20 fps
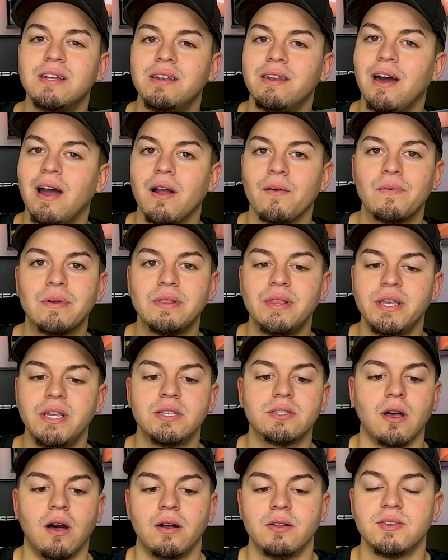not
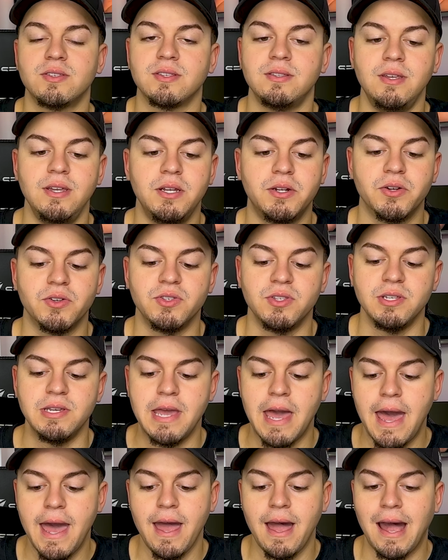release on SNKRS
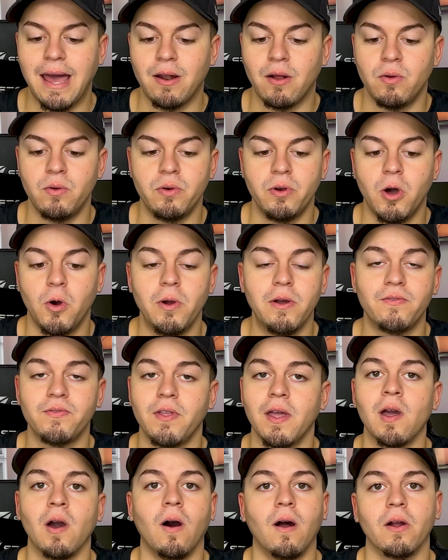yet. I don't know if
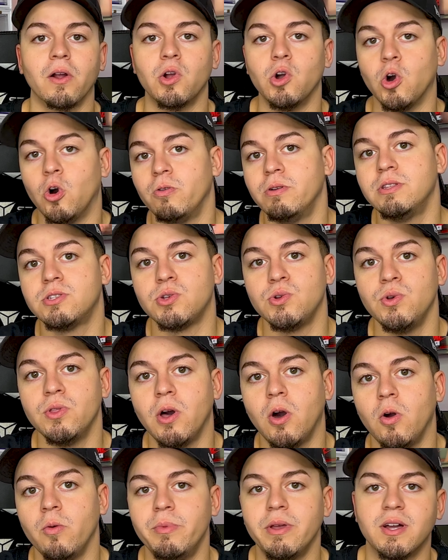they are going to
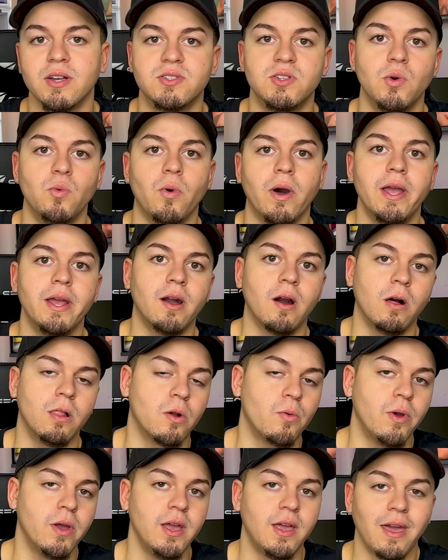though because the white
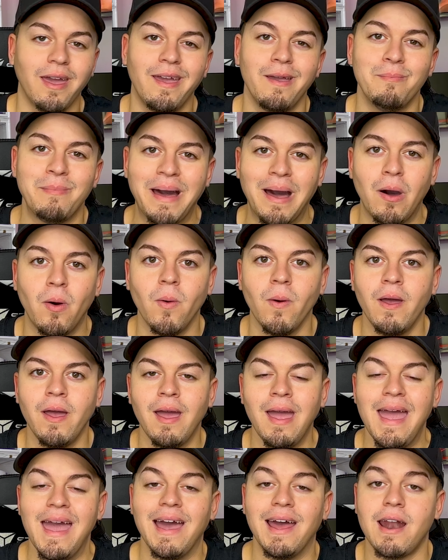colorway came out
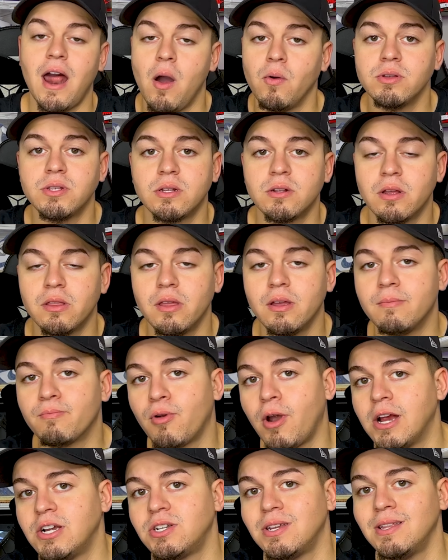and I was under the
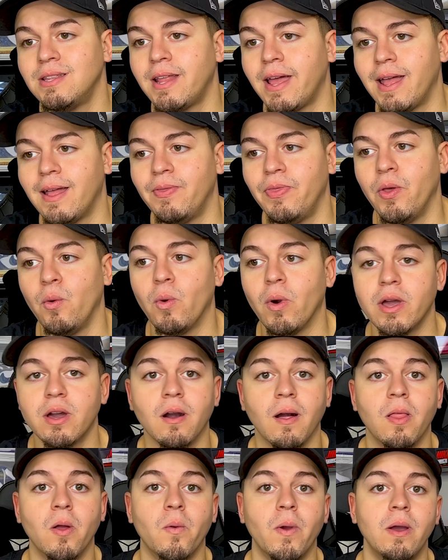impression that the white
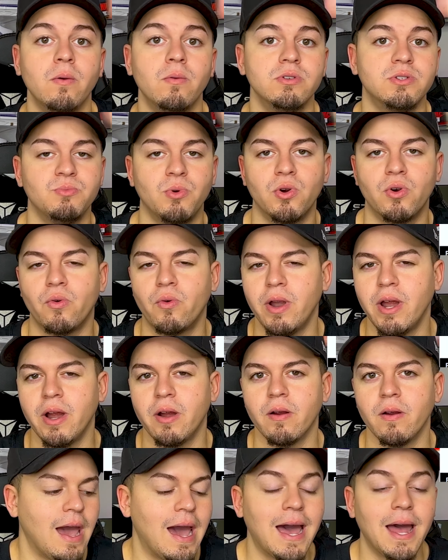colorway was more rare.
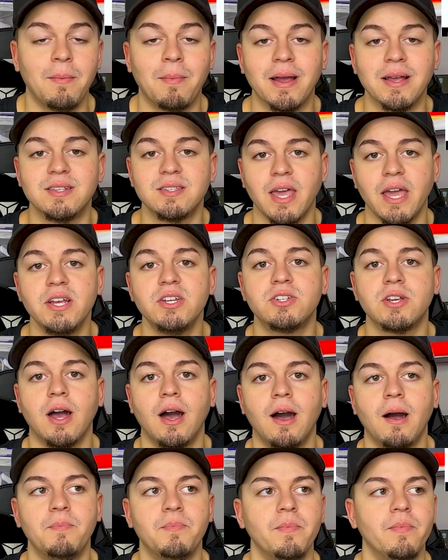At my skate
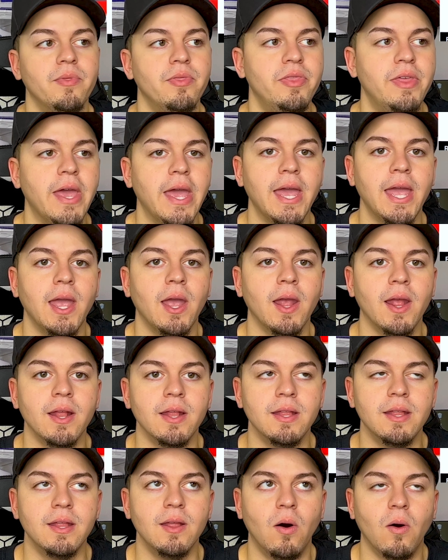shop, they
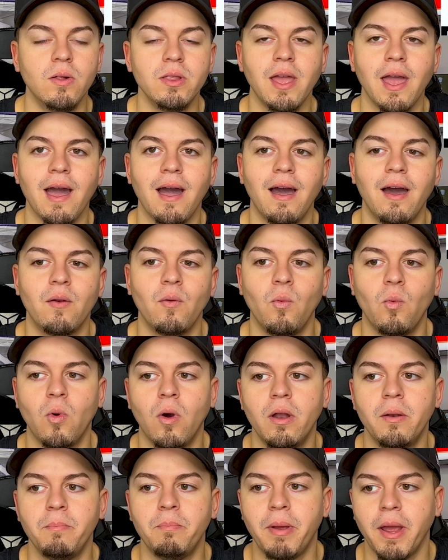only had
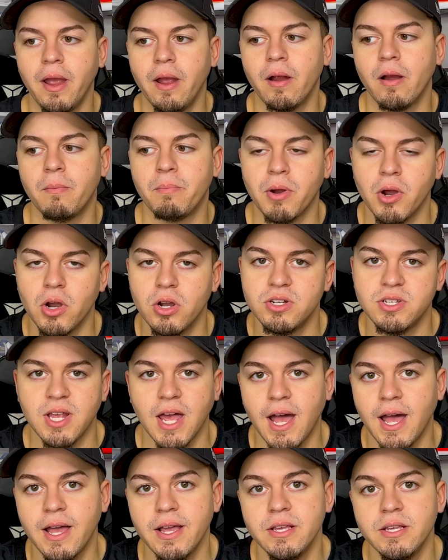one pair per
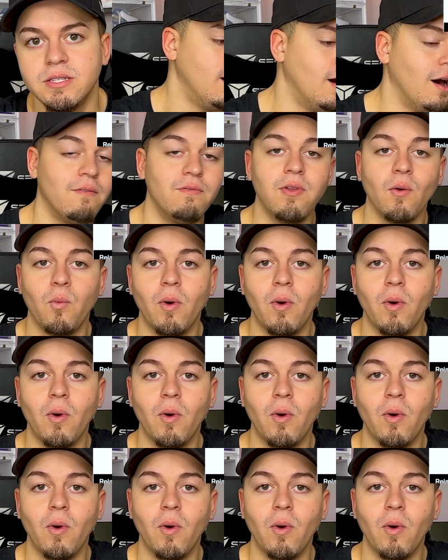size of the